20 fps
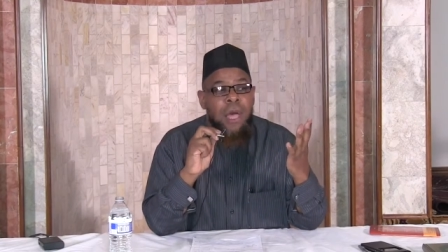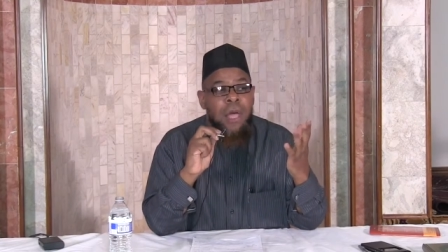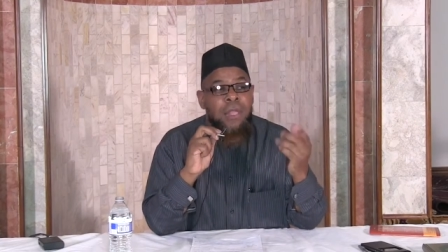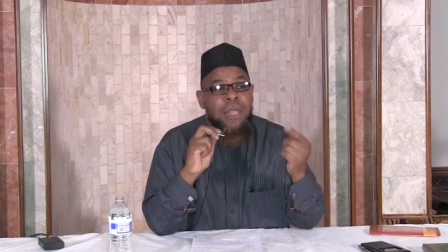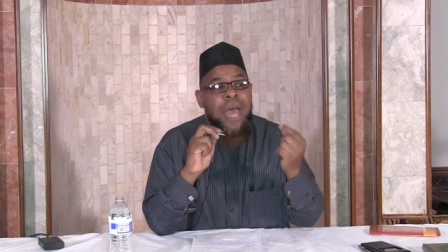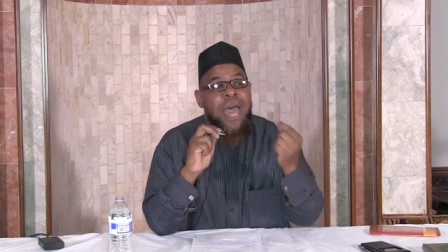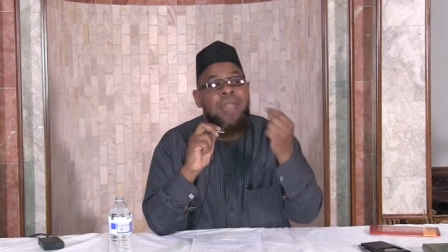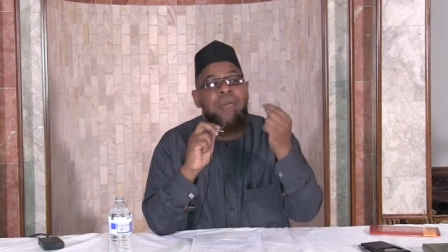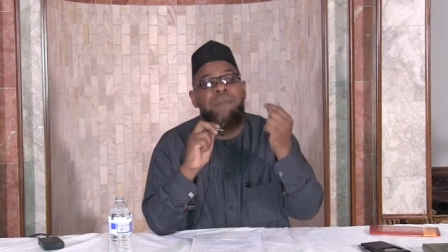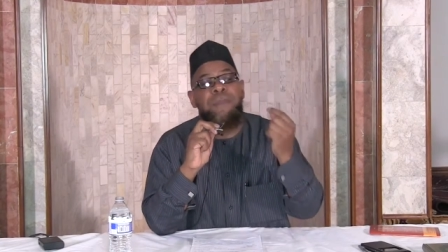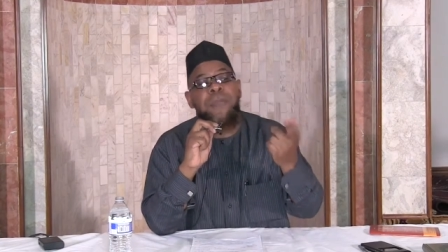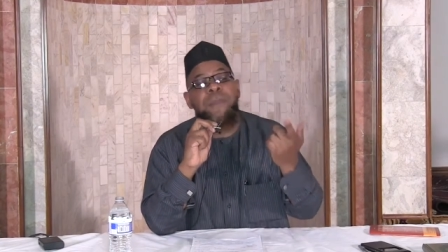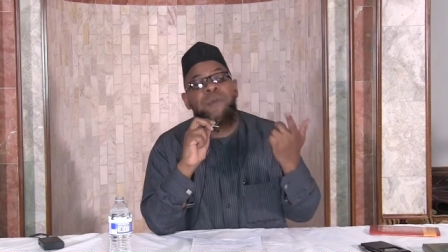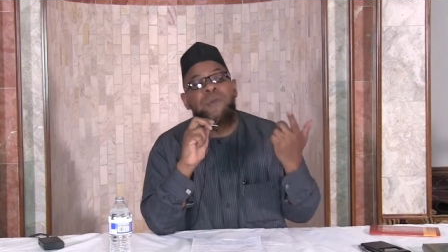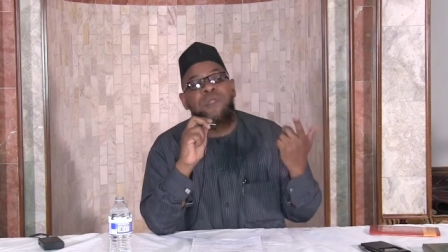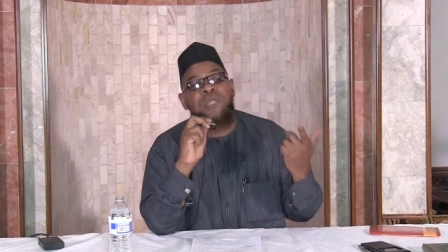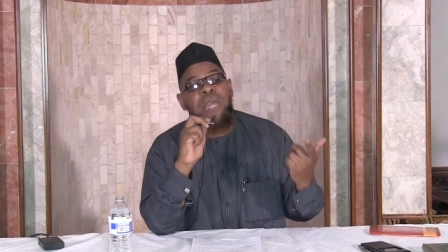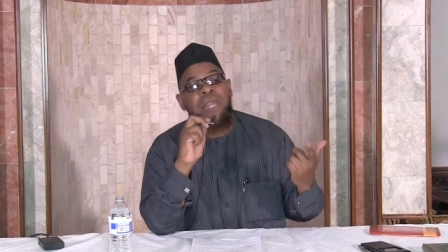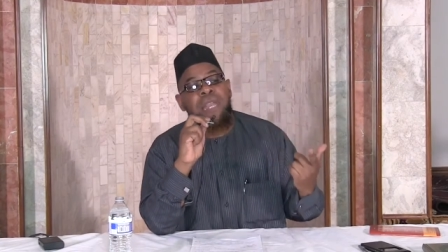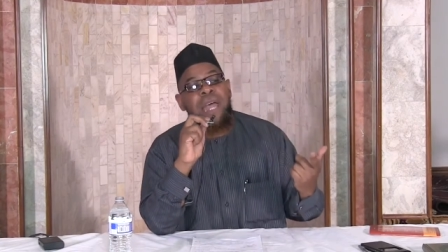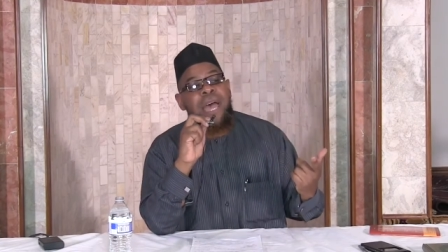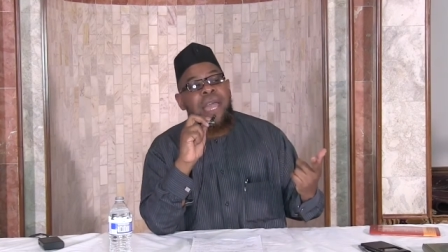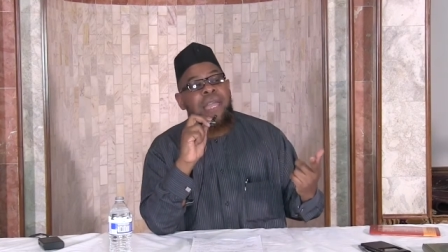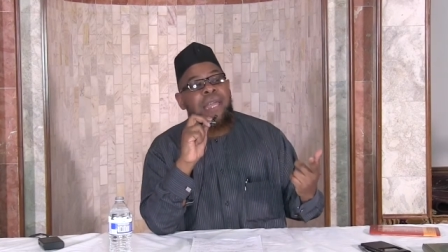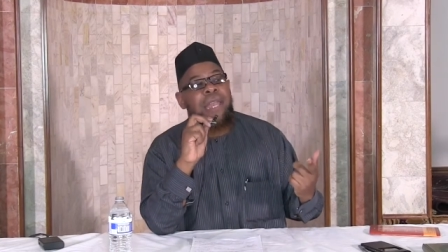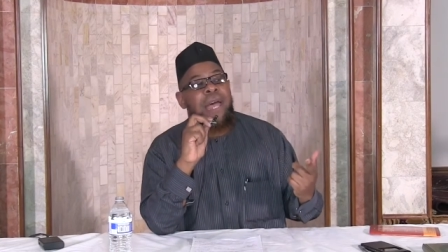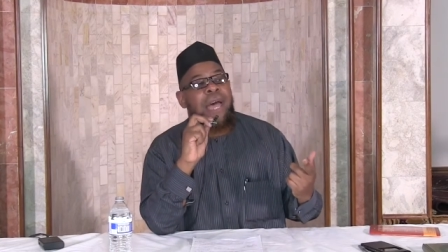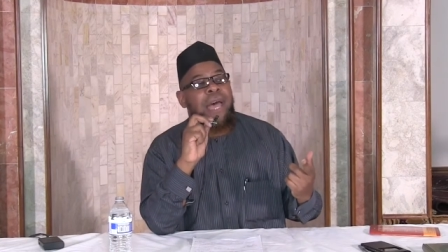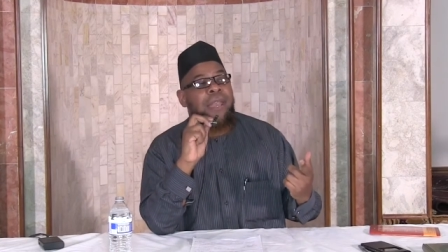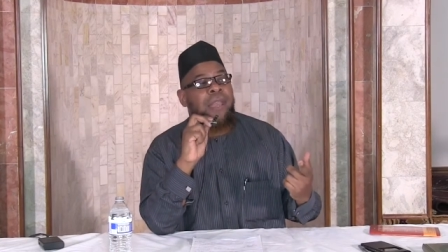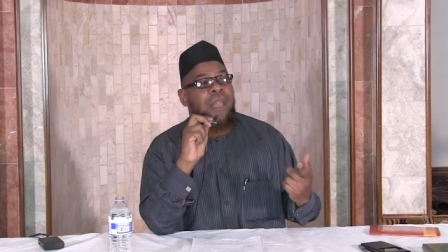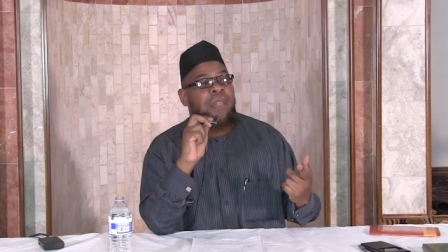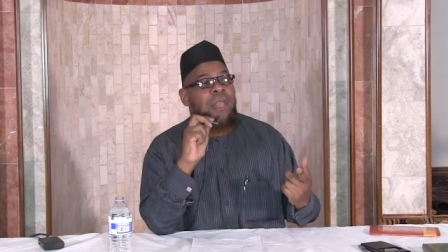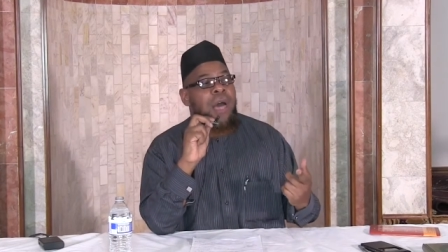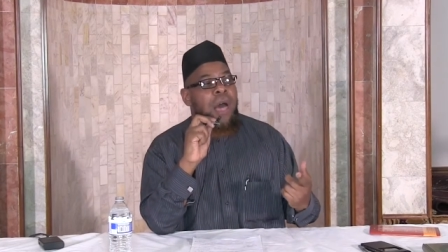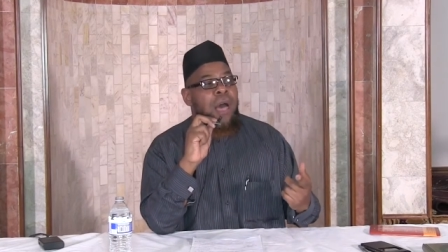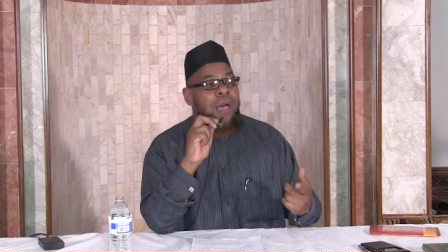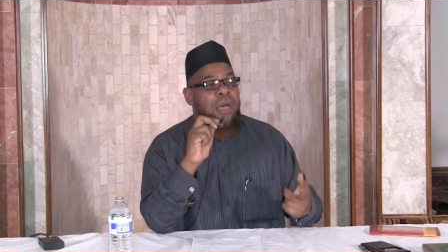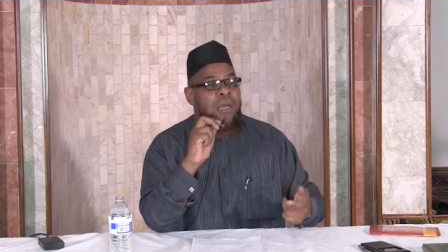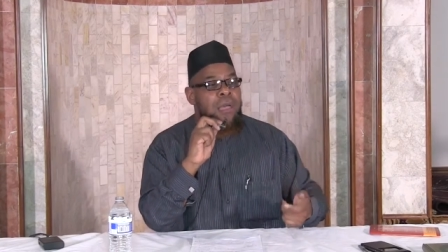A lot of people say La ilaha
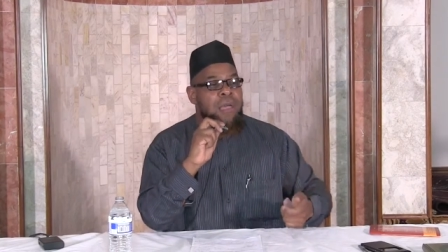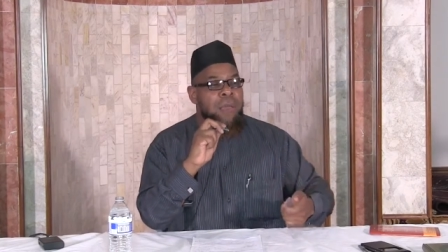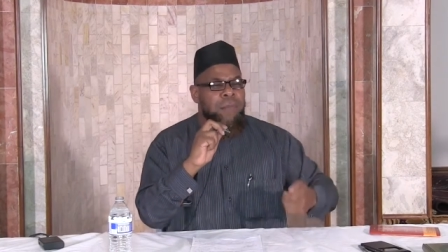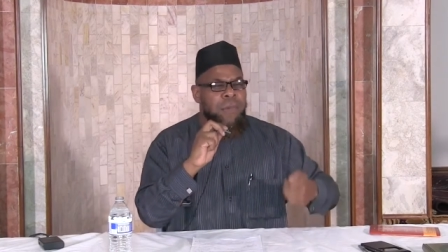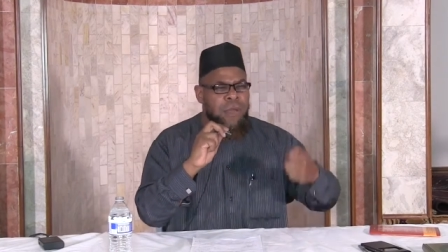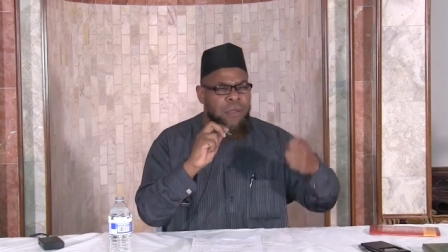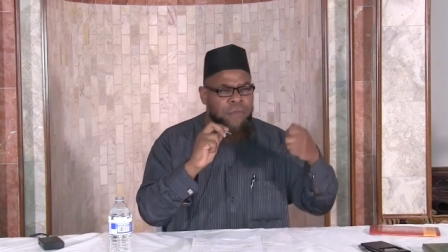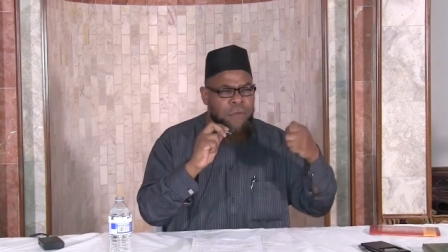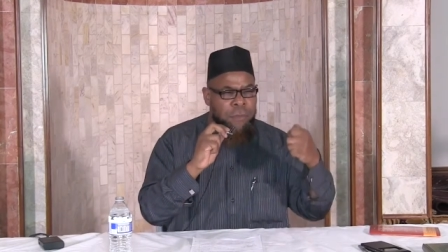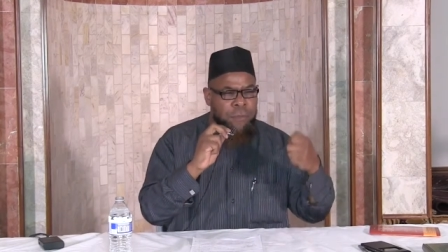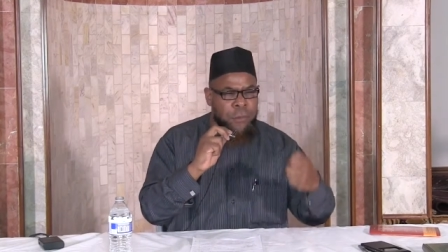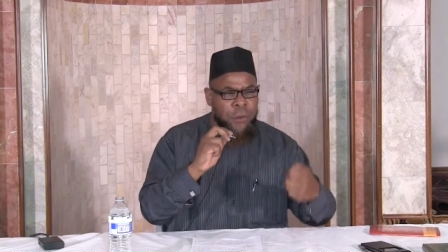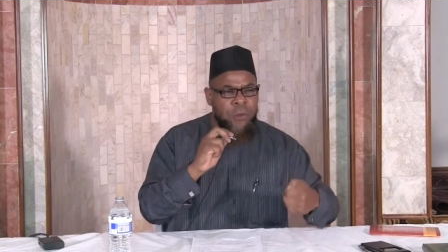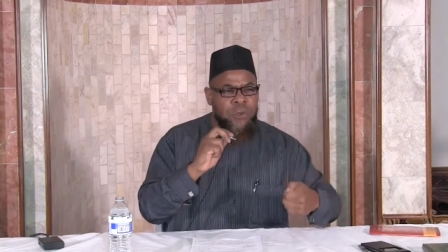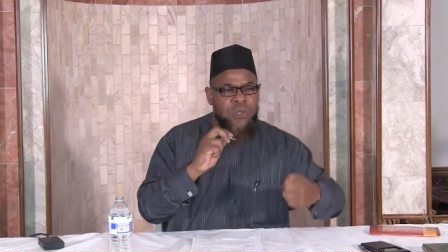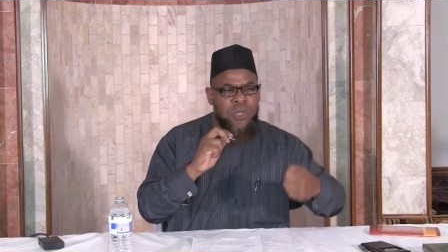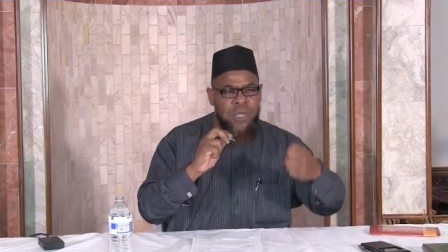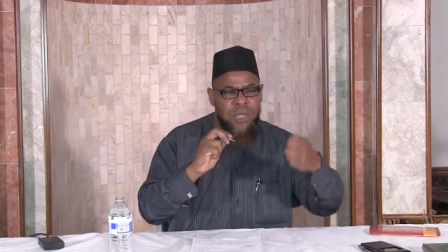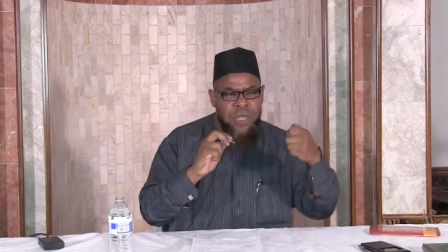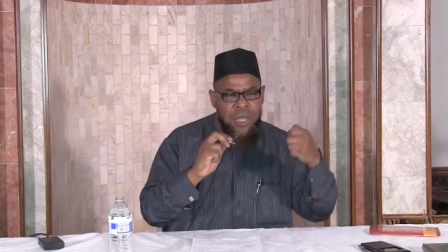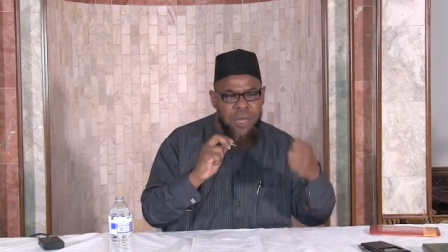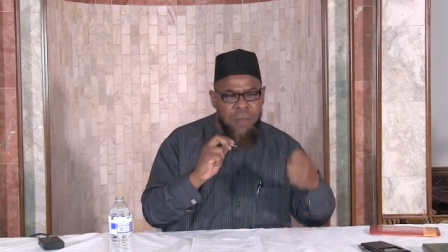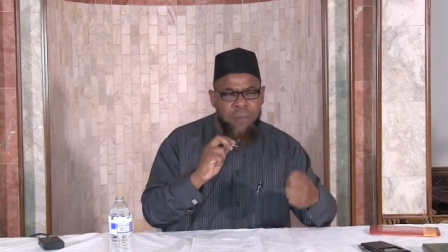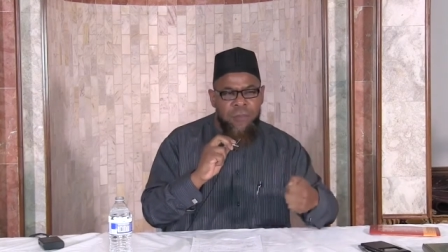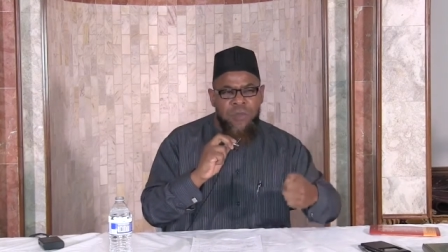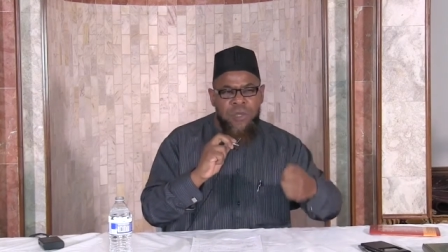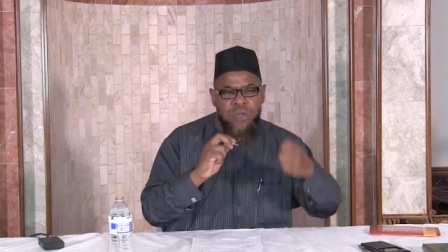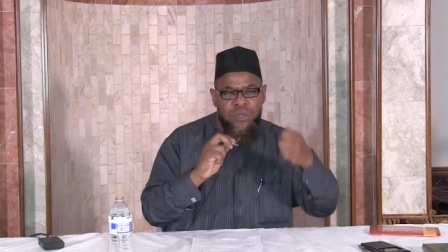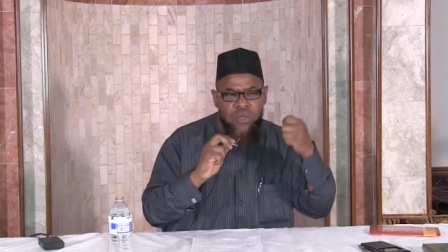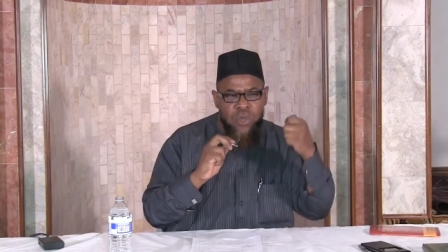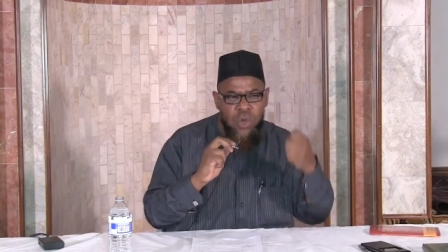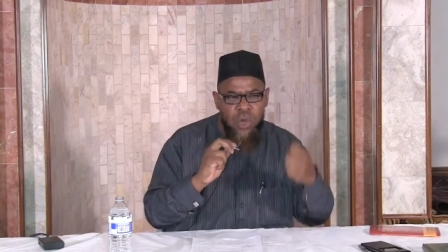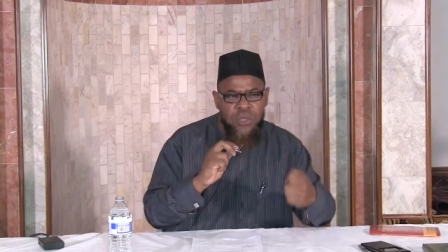illallah, but if a person comes and